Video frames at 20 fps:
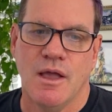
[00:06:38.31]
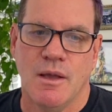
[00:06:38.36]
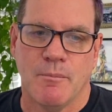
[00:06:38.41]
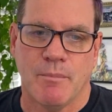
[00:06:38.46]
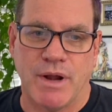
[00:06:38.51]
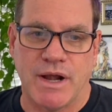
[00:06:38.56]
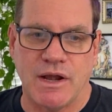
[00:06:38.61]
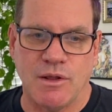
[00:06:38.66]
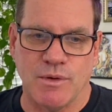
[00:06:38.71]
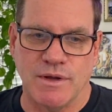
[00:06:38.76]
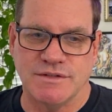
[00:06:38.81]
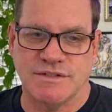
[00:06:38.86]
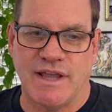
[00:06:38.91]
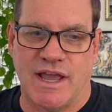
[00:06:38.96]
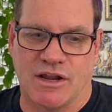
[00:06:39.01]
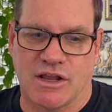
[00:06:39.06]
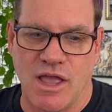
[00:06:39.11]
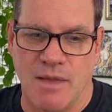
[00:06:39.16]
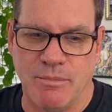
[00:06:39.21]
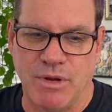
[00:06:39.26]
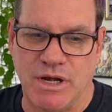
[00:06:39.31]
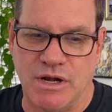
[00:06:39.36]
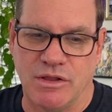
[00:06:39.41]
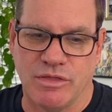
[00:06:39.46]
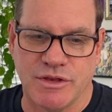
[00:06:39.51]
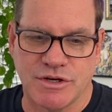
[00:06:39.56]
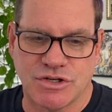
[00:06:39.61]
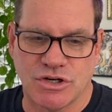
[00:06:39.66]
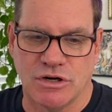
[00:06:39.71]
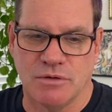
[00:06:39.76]
But anyways, yeah, coming into
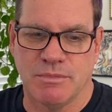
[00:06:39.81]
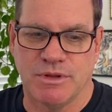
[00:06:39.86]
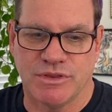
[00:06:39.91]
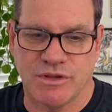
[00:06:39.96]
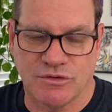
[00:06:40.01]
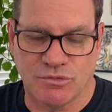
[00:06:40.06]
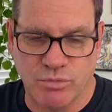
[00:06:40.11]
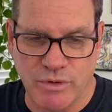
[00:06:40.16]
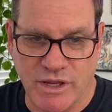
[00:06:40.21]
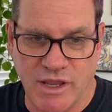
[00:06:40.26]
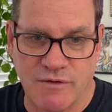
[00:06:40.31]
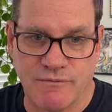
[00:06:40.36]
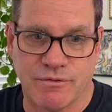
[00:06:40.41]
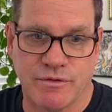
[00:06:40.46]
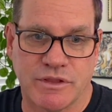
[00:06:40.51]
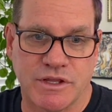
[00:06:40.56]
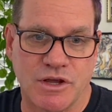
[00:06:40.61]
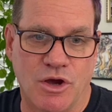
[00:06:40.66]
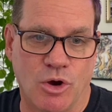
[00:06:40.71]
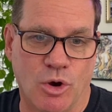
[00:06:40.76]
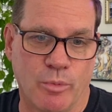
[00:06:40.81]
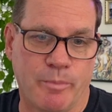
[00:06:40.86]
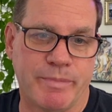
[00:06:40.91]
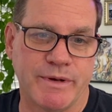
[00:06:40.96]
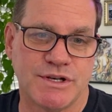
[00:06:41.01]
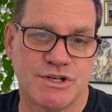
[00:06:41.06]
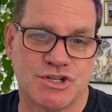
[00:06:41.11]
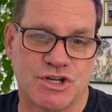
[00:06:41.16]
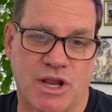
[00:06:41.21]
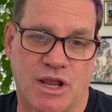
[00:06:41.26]
the tournament this weekend for the
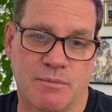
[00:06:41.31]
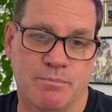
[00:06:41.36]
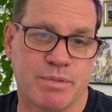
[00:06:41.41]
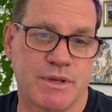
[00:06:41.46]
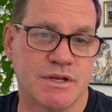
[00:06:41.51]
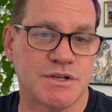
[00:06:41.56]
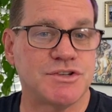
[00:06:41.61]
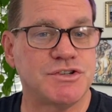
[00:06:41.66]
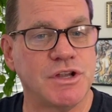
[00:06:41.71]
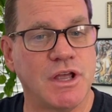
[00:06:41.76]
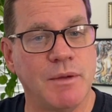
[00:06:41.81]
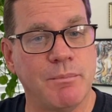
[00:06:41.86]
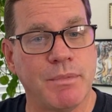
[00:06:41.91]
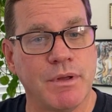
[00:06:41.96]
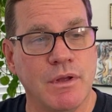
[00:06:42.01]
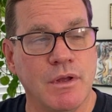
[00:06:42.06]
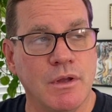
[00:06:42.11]
Open Championship.